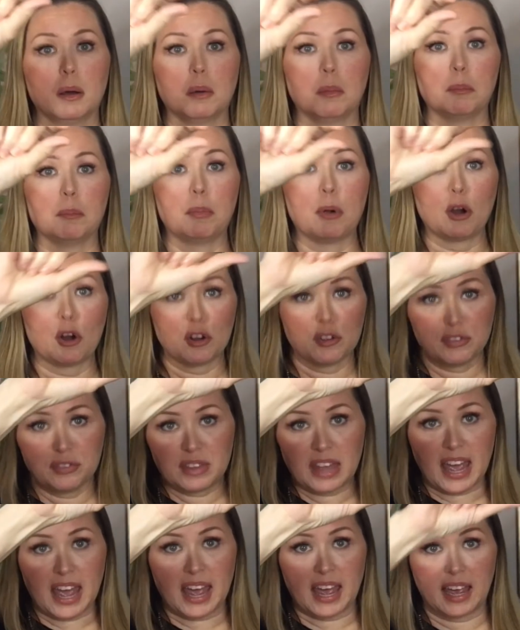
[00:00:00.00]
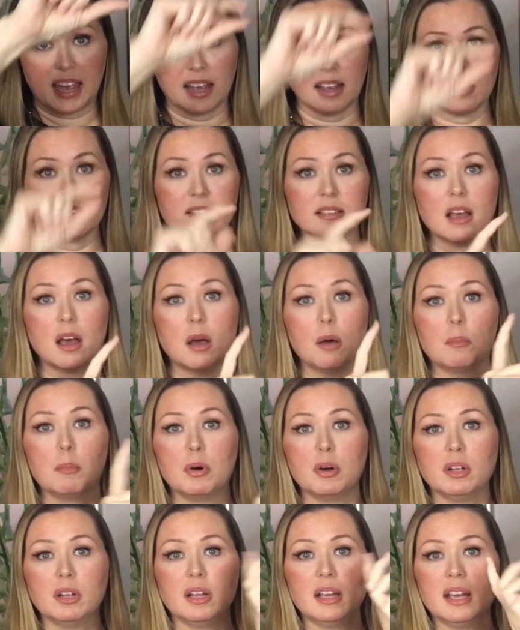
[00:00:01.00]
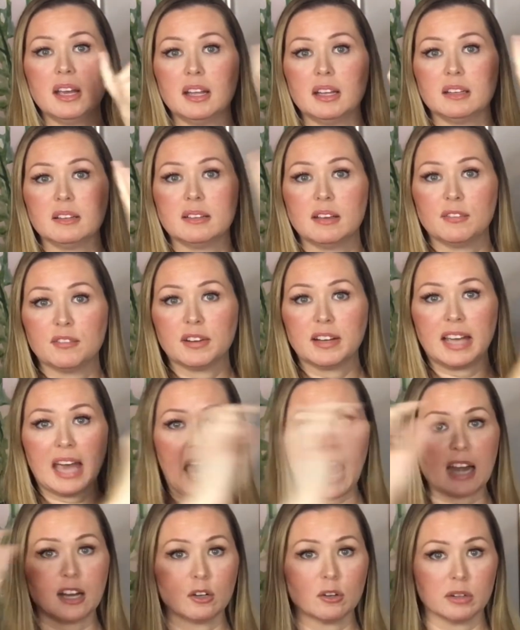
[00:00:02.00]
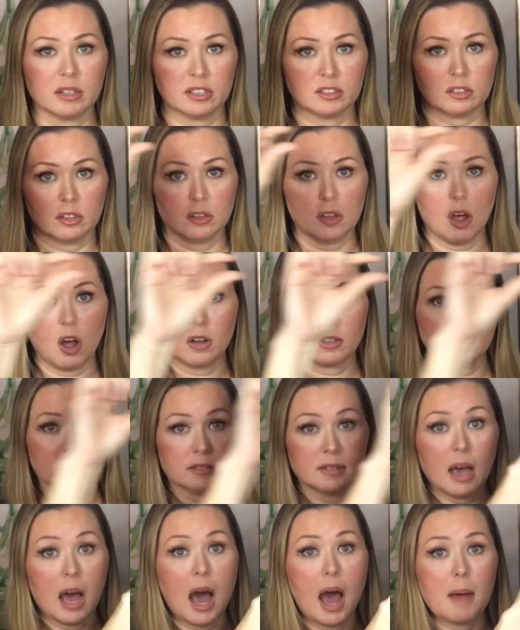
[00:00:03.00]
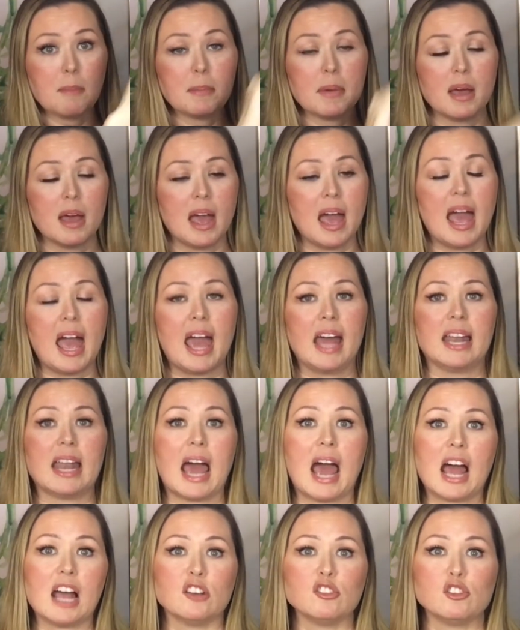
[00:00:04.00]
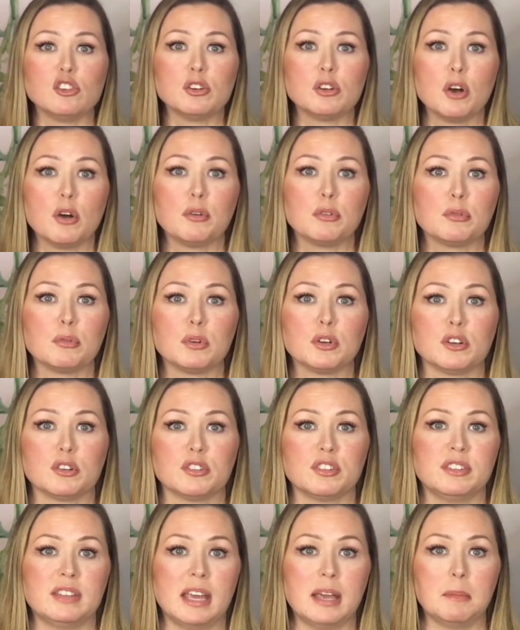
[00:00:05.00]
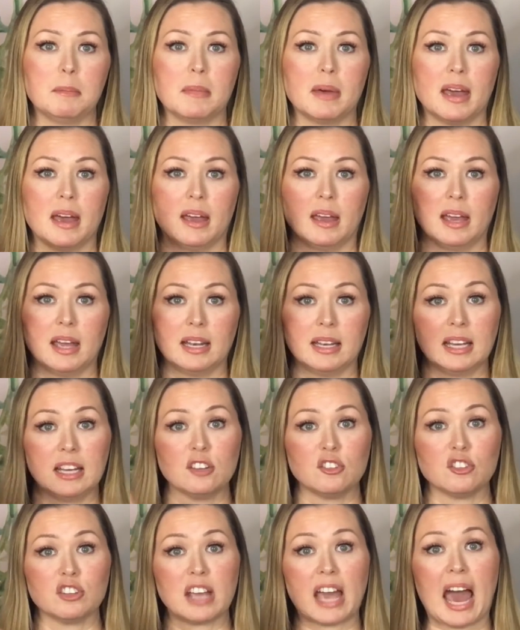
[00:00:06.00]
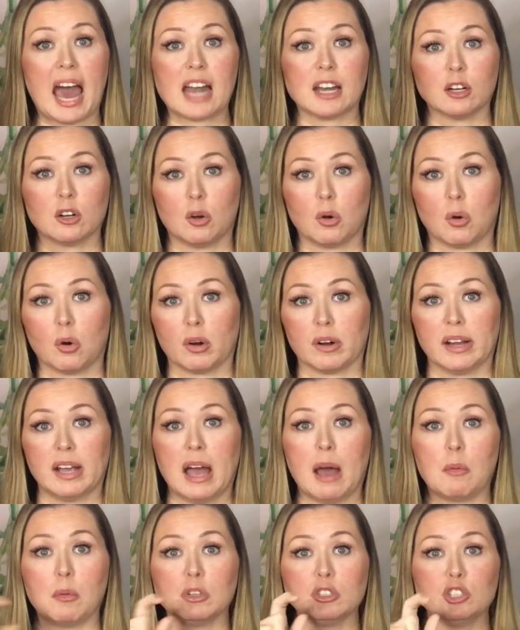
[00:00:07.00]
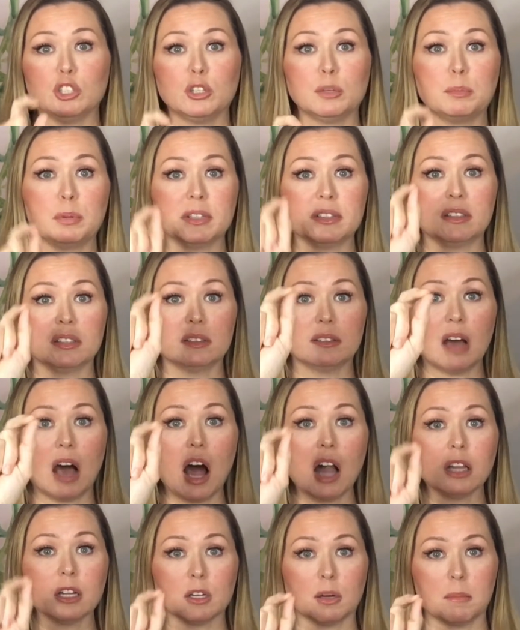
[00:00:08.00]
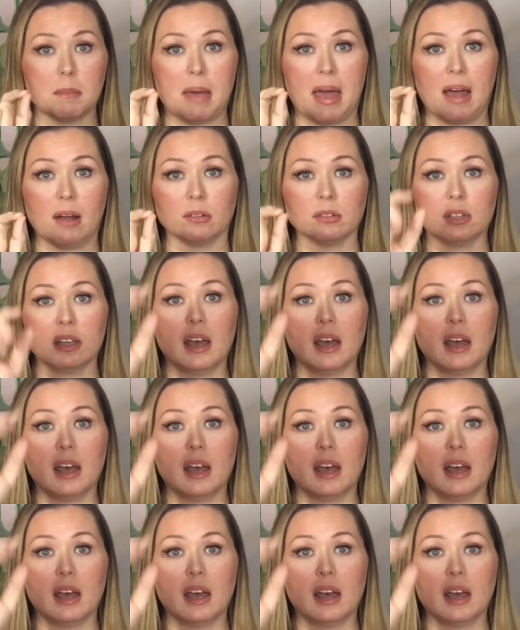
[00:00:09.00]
birthdays, put in different categories along the top. And as you go through your statement in each category, I want you to put the dollar amount.